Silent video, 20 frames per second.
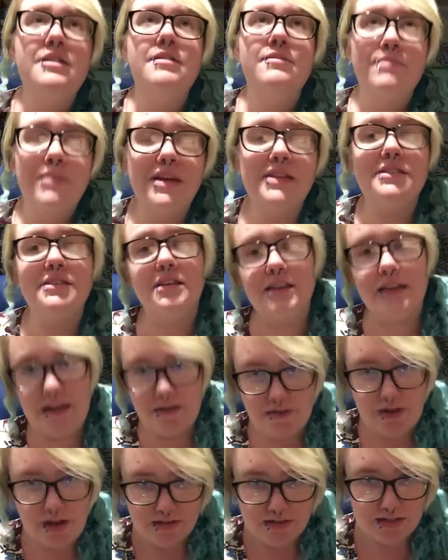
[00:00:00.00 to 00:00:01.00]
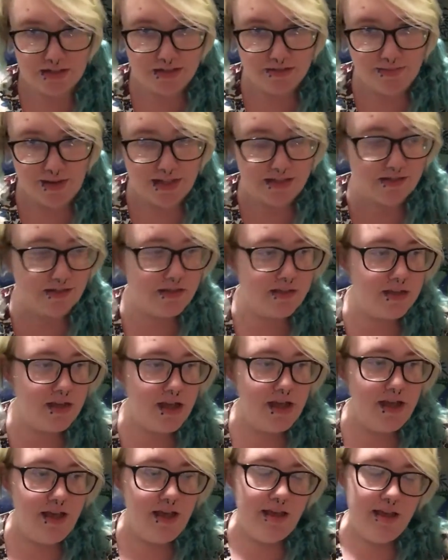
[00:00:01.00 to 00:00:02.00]
basically I've got 6 months,
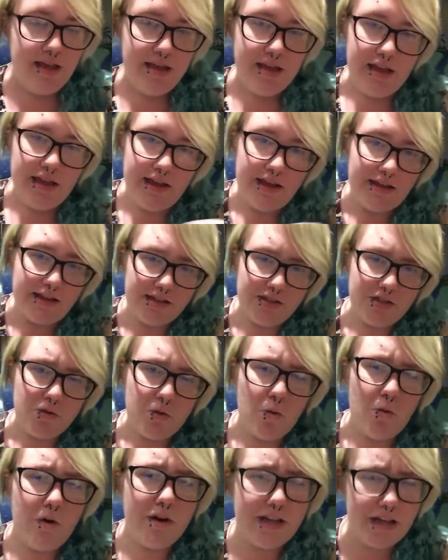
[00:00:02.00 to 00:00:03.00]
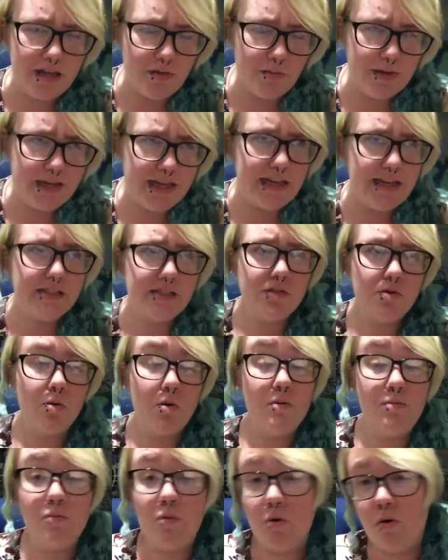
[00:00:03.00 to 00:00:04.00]
and at 20 weeks
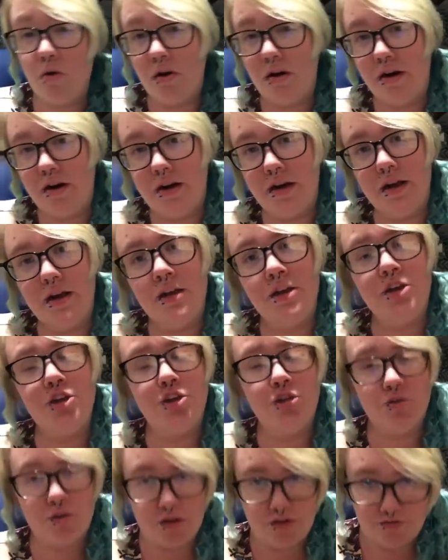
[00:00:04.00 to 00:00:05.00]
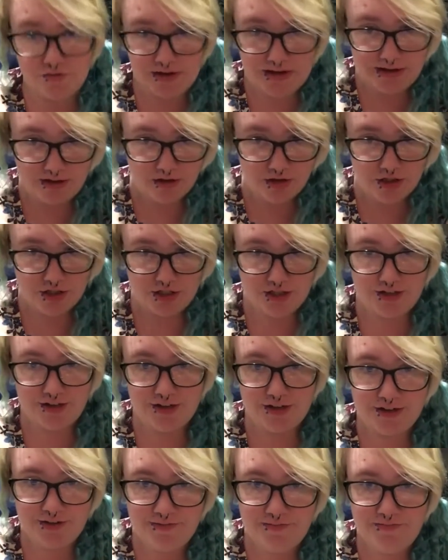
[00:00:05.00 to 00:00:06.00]
or more, you can find out the gender.